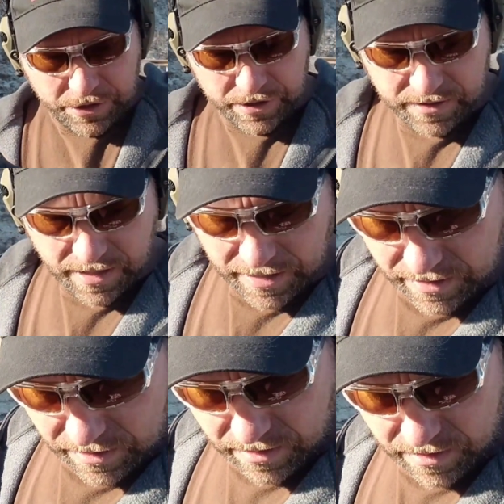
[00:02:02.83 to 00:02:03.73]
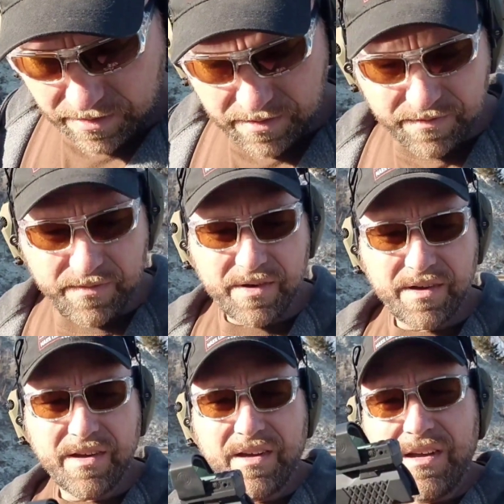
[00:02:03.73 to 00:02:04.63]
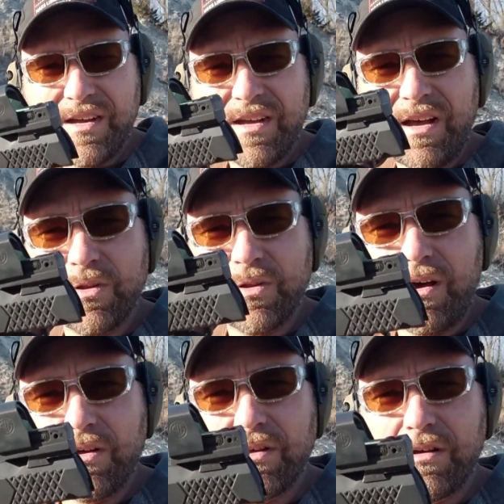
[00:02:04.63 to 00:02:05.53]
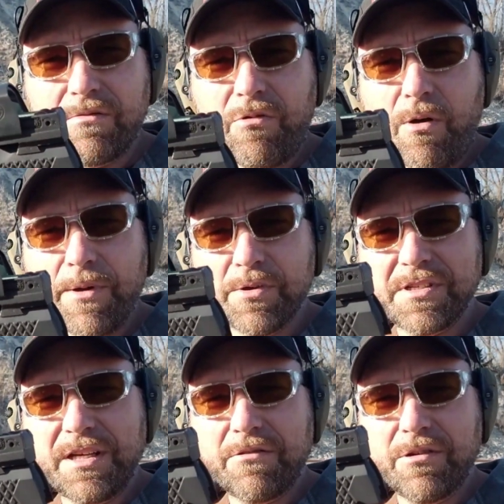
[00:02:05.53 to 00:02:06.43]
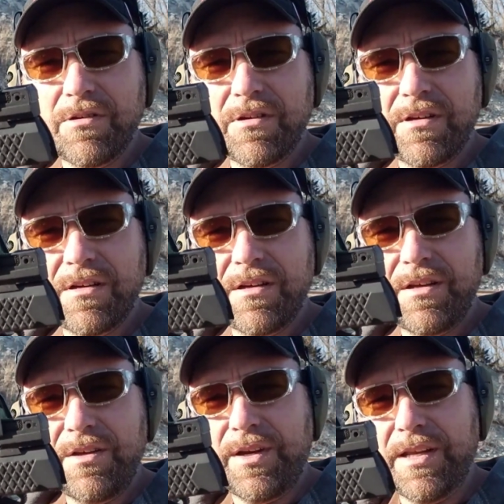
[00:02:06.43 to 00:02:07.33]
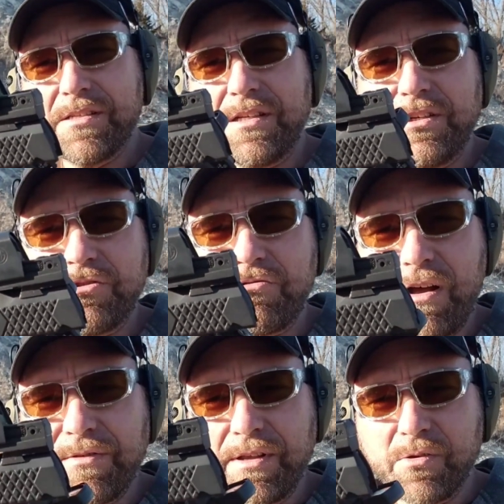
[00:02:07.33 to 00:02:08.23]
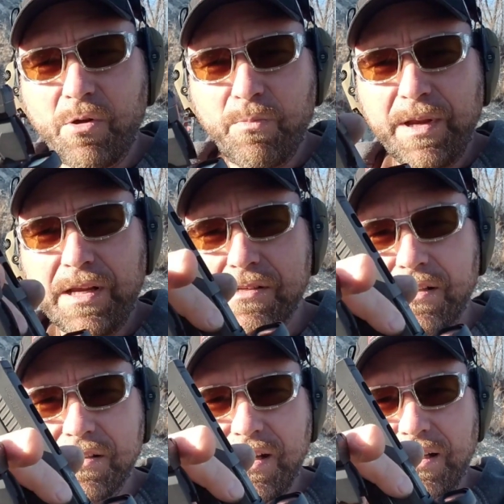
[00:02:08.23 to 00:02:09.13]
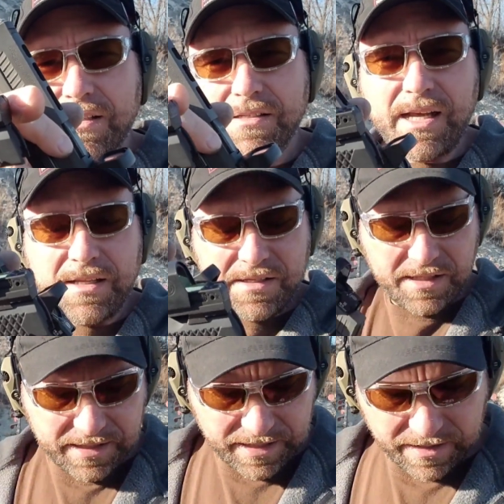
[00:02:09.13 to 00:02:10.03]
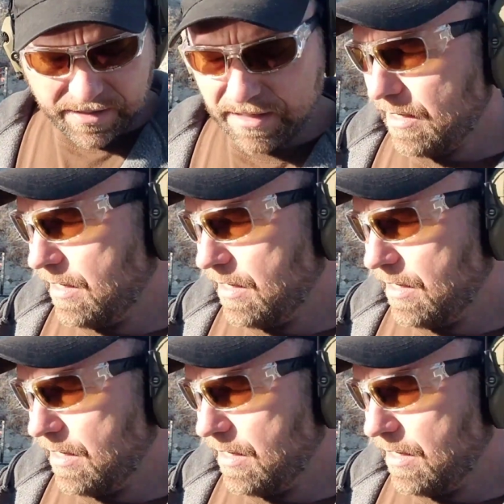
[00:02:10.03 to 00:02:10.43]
just like on a Romeo Zero. You can see the shroud. There's a whole piece, and the sight sits in it.